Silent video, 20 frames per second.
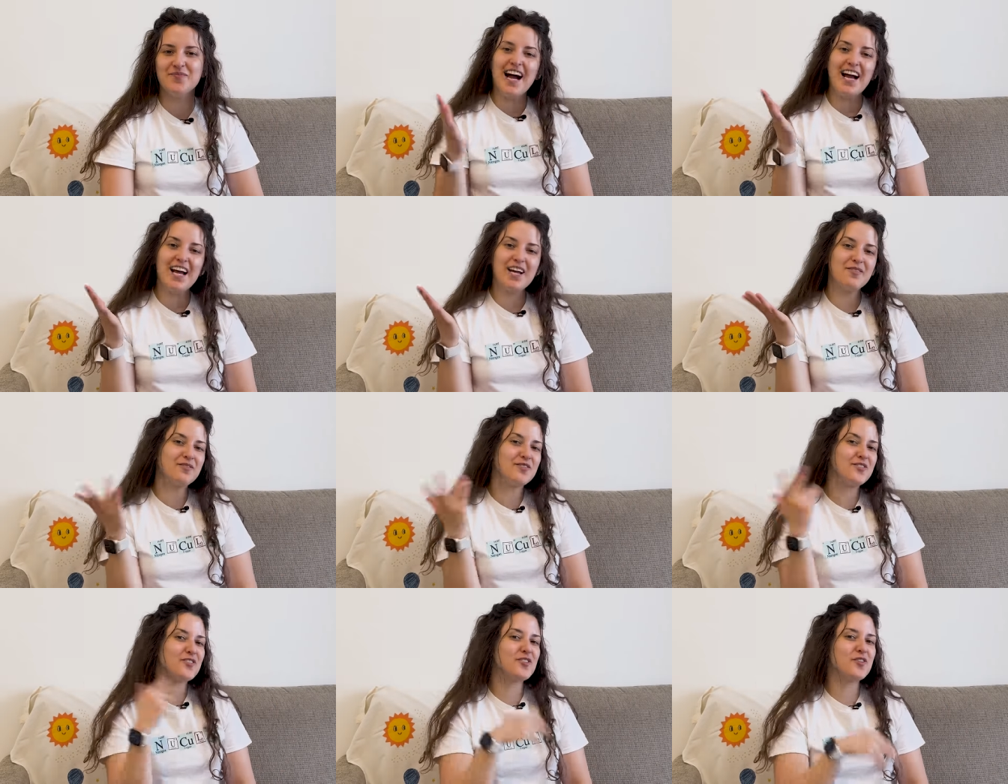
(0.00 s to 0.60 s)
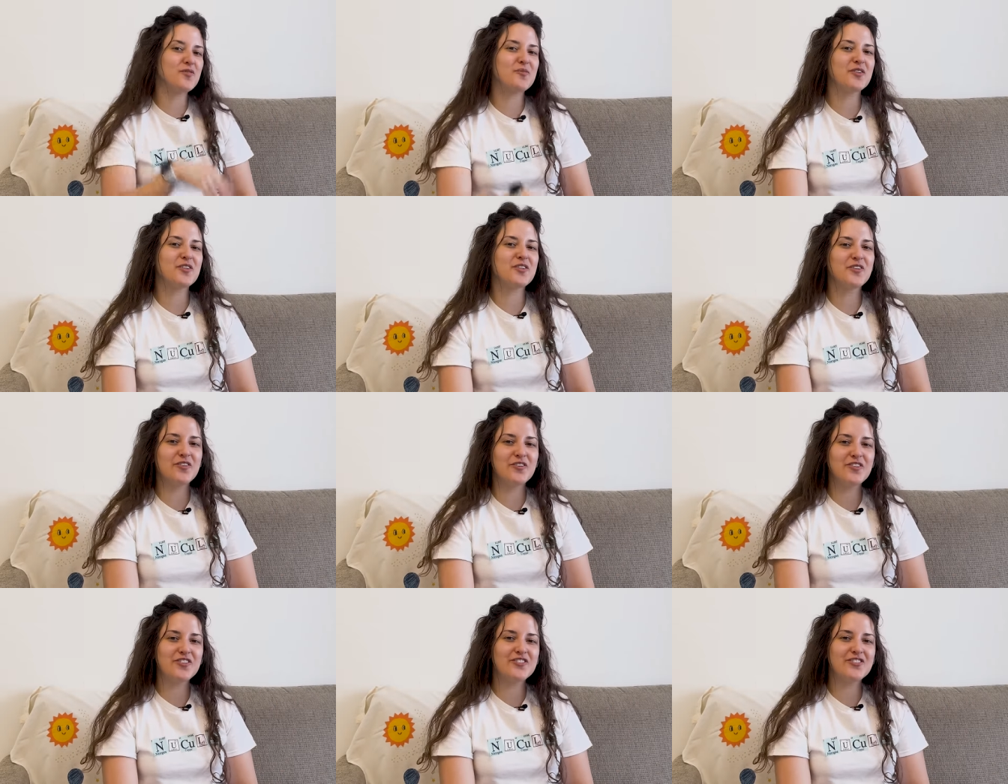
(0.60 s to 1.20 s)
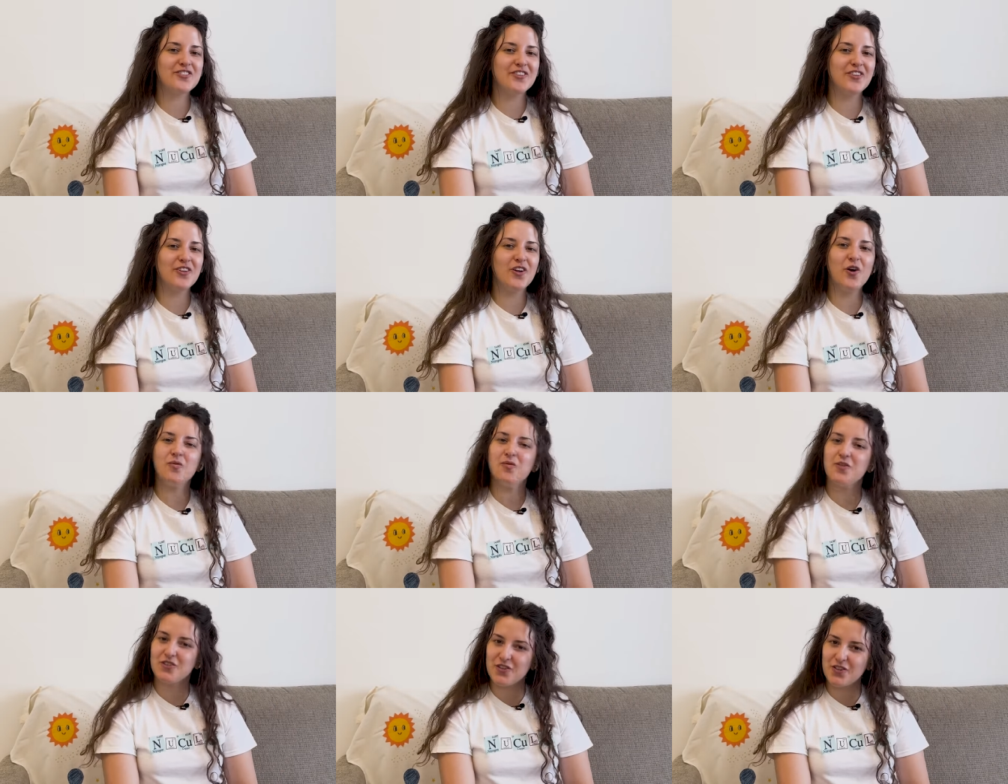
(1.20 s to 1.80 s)
I'm super curious to
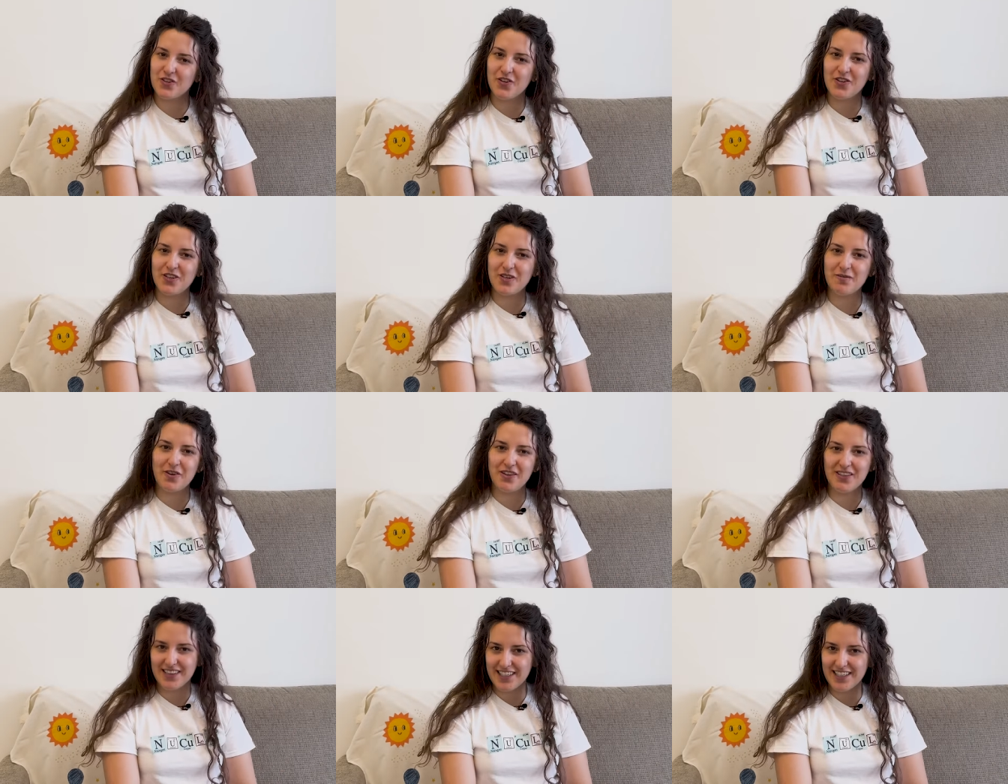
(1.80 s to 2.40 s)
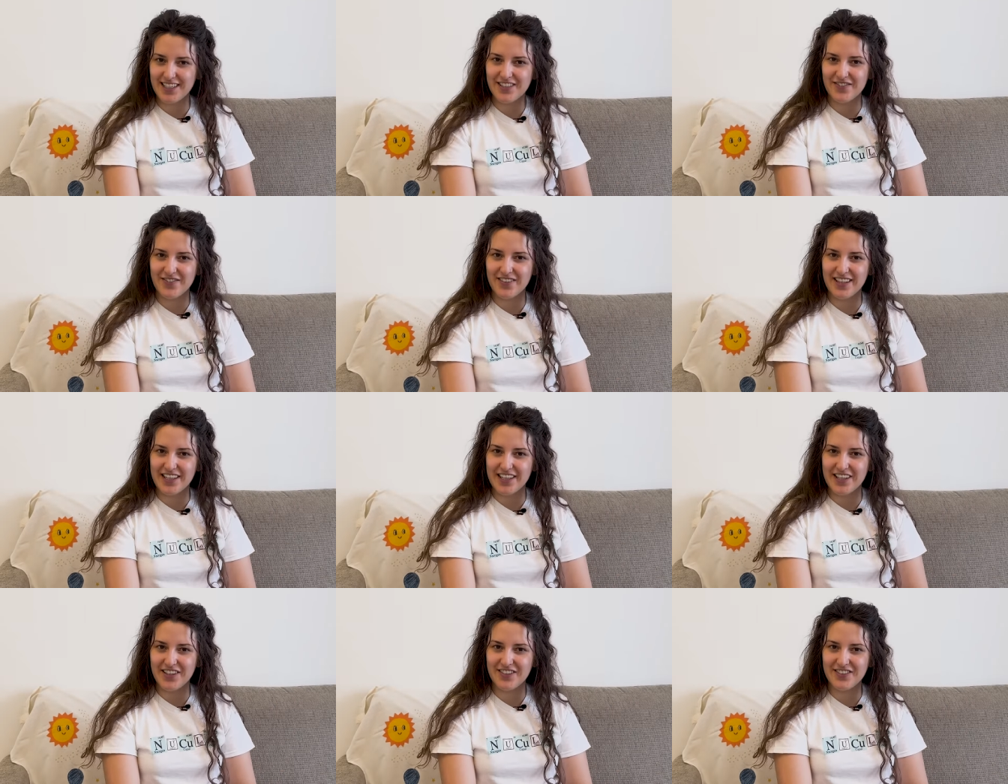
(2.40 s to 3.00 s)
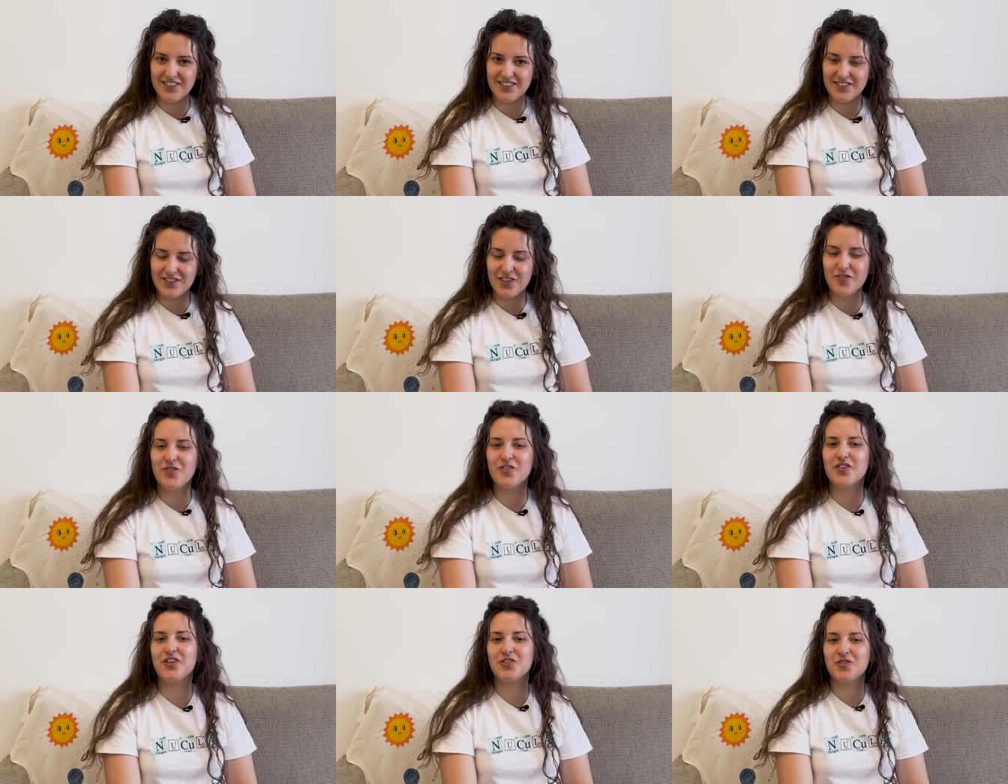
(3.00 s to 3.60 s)
know what you thought about this video.
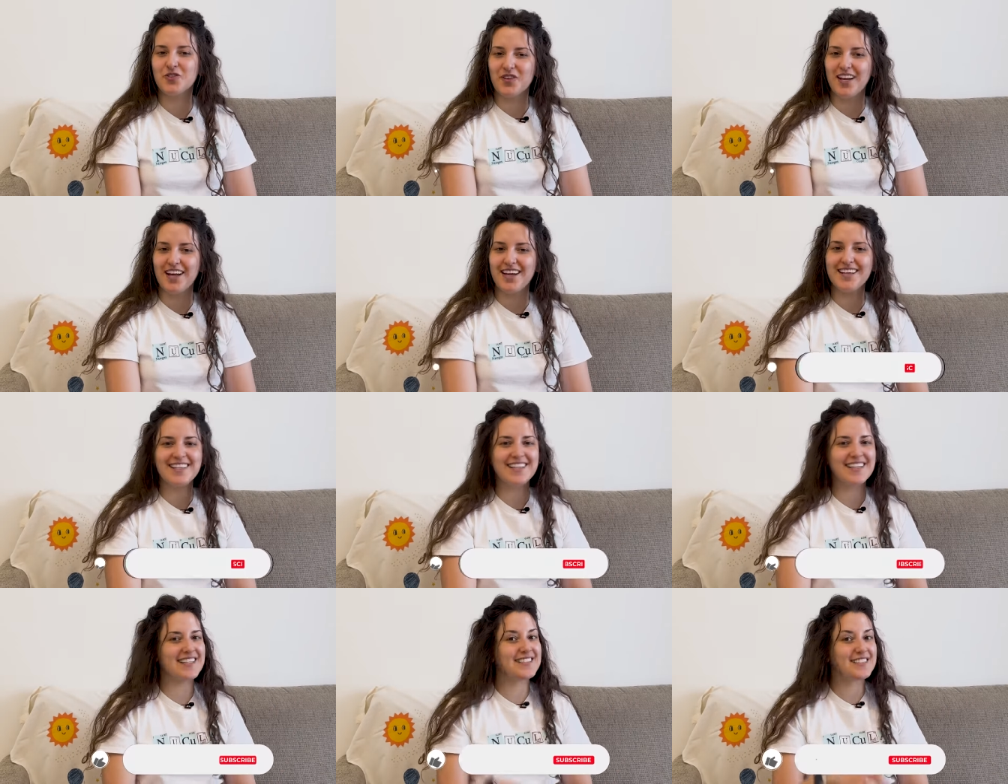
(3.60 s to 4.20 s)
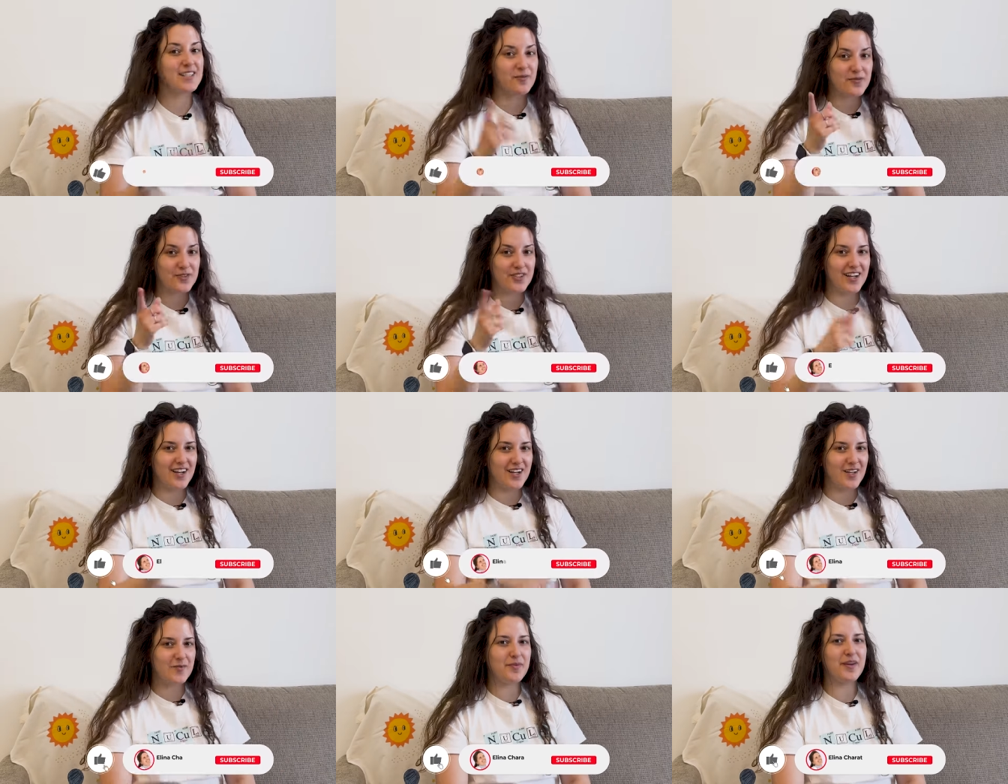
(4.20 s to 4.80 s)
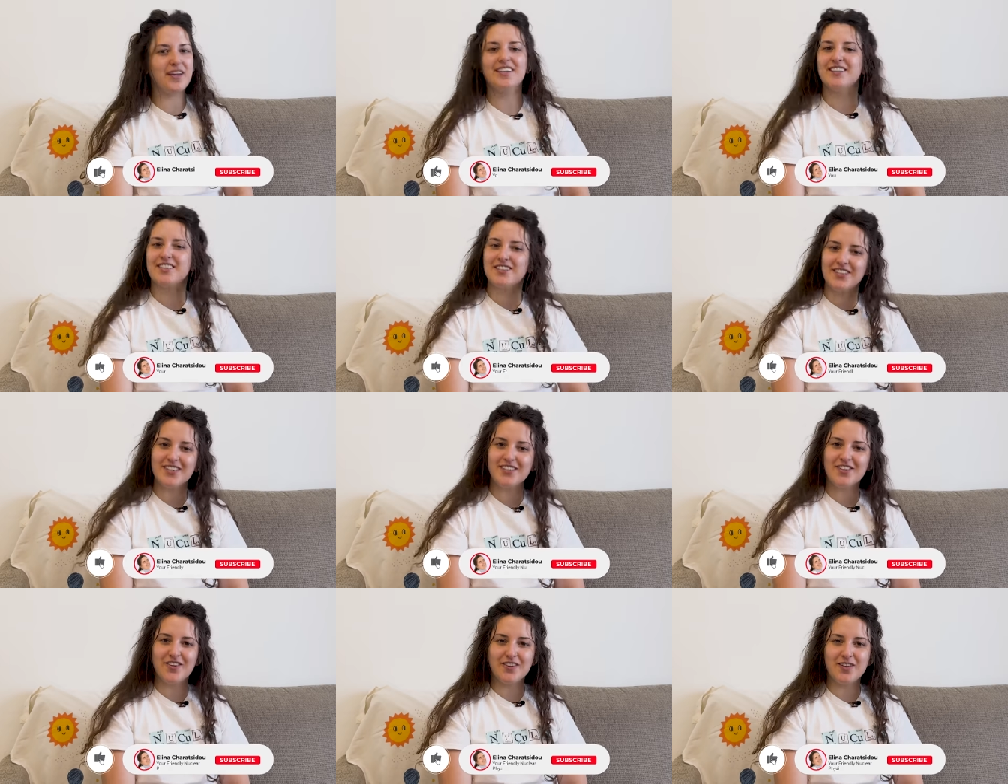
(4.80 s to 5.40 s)
Don't forget to like and subscribe and
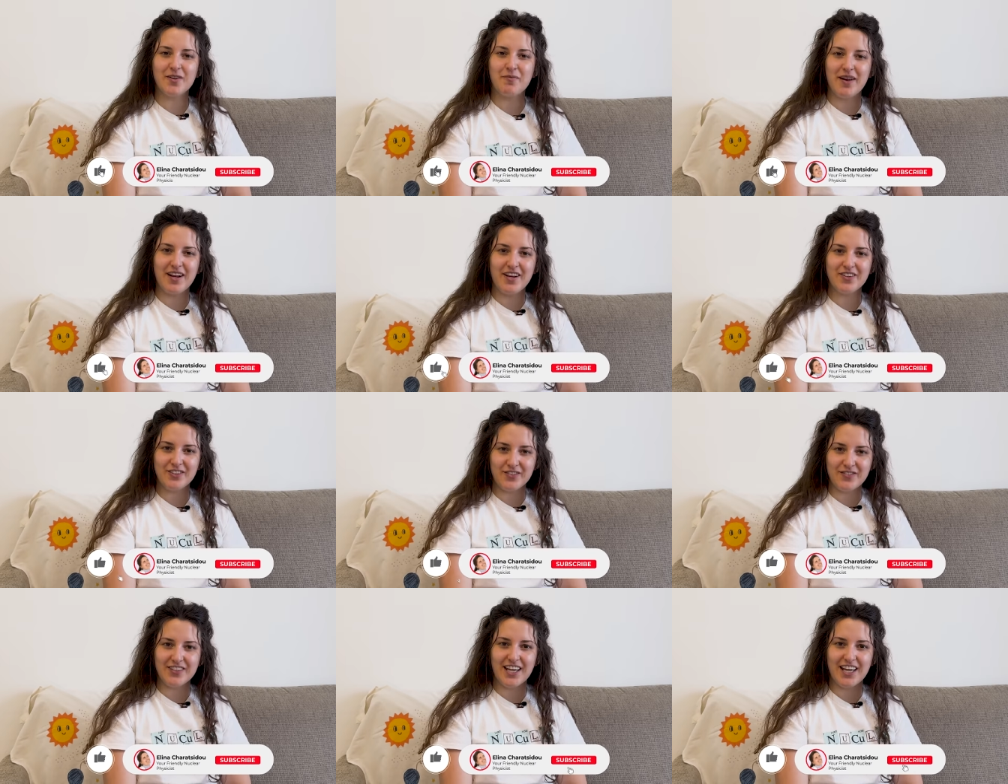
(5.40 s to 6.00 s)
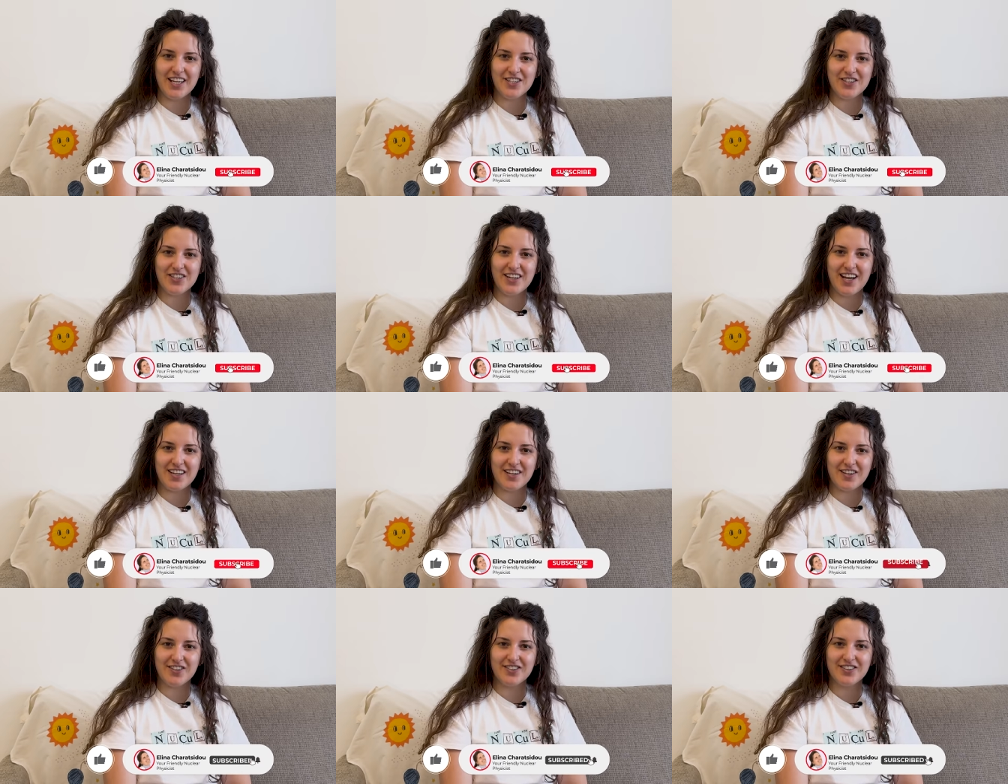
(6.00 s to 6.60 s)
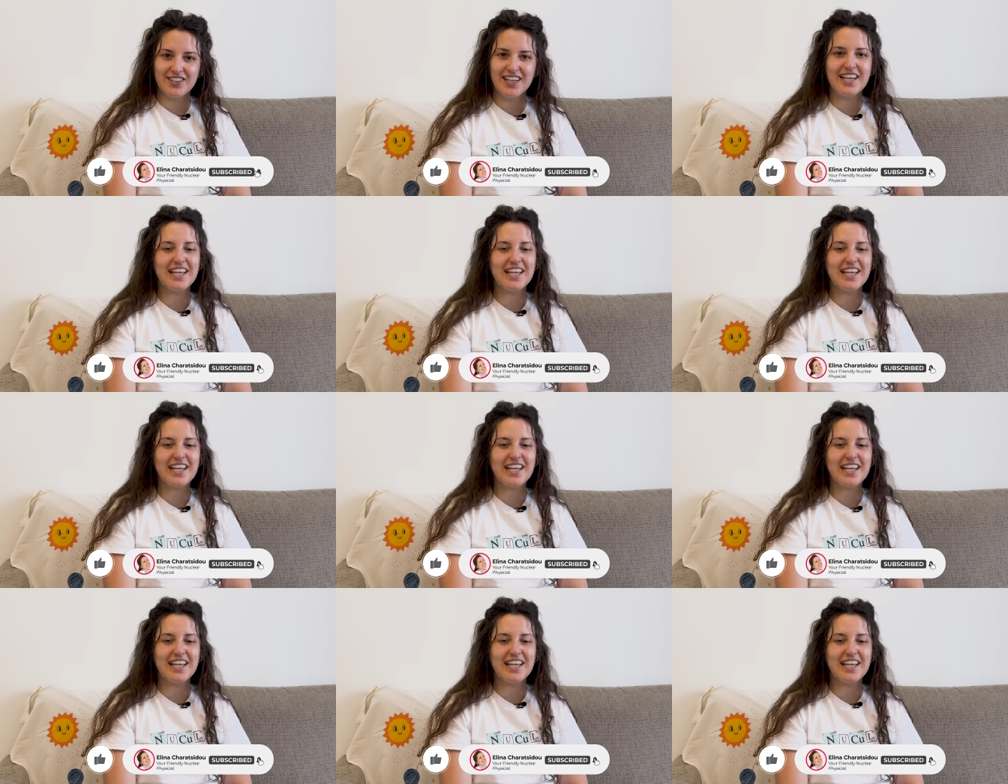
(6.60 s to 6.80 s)
turn on the bell notification icon.